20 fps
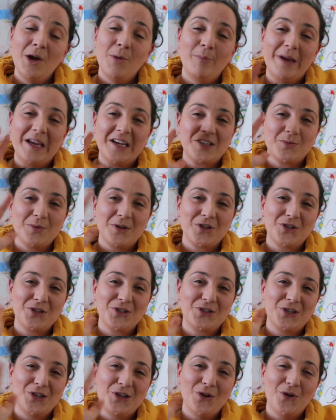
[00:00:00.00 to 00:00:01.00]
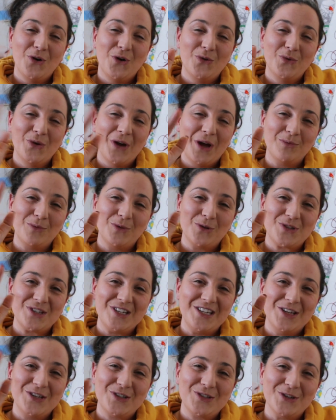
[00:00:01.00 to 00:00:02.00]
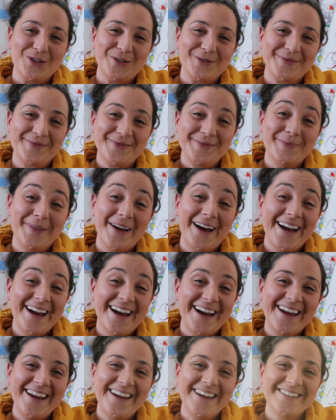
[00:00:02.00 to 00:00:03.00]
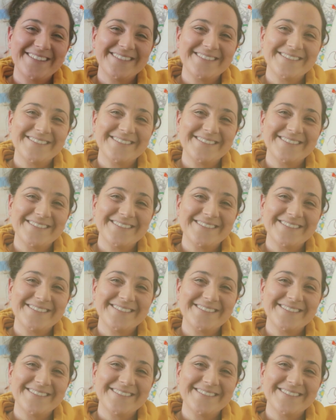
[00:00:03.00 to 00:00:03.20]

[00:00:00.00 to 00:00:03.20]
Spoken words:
Best wishes to you all and we'll see you soon. Bye!